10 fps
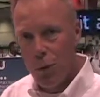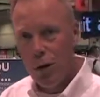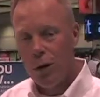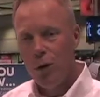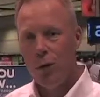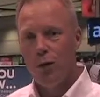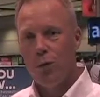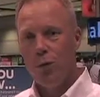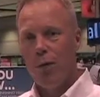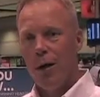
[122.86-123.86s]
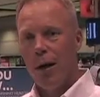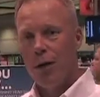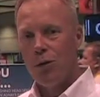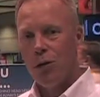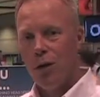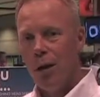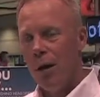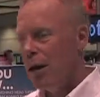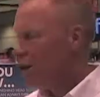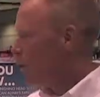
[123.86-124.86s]
boring units will fit onto it.
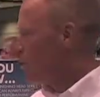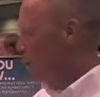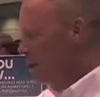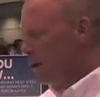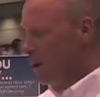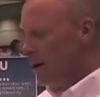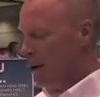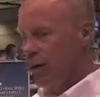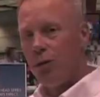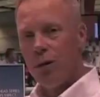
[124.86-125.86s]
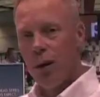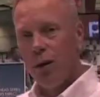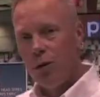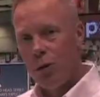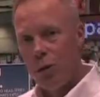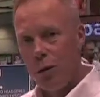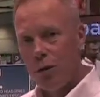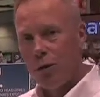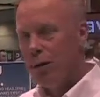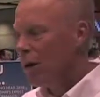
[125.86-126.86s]
So this can be our standard
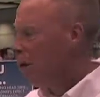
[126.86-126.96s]
tools